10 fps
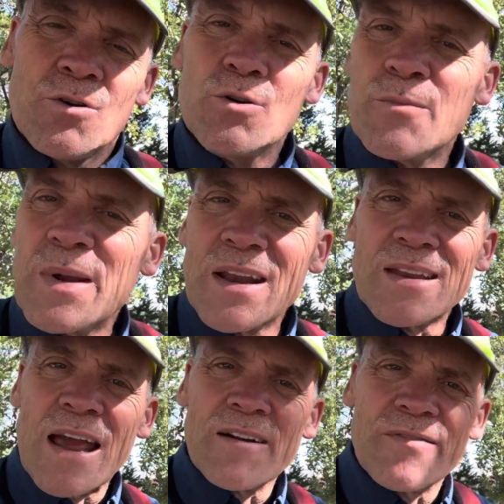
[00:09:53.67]
who have been
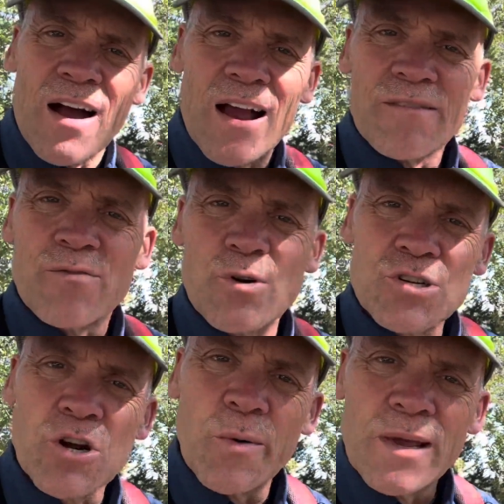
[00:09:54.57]
identified for
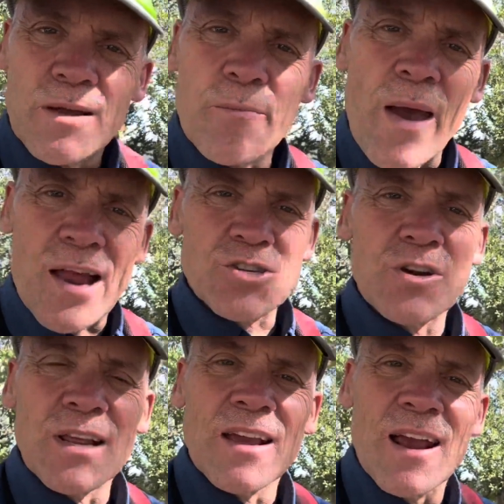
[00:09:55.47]
showing
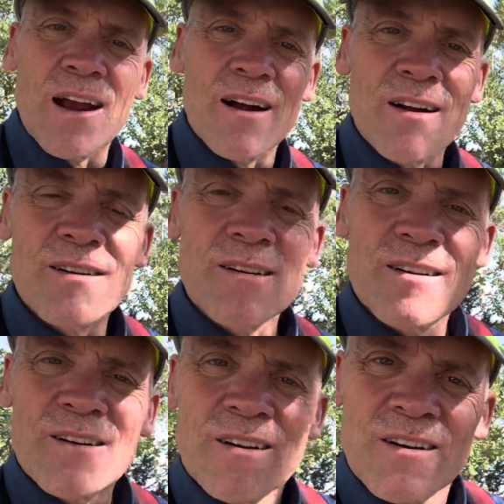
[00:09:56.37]
compassion and care
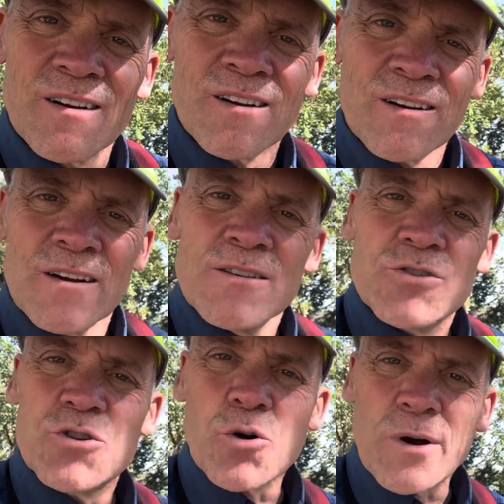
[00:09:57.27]

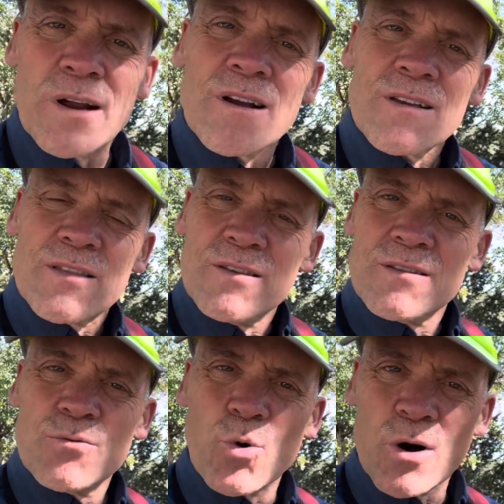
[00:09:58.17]
during
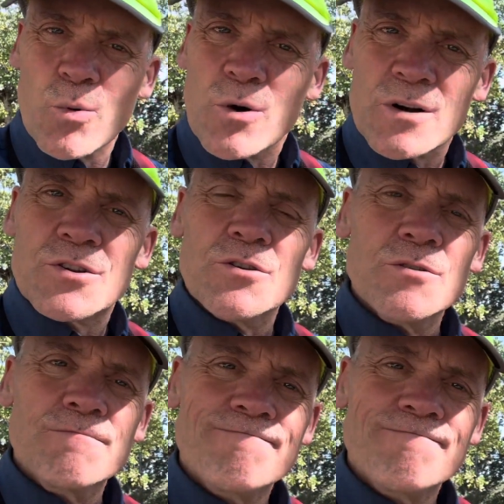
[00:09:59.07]
World War II.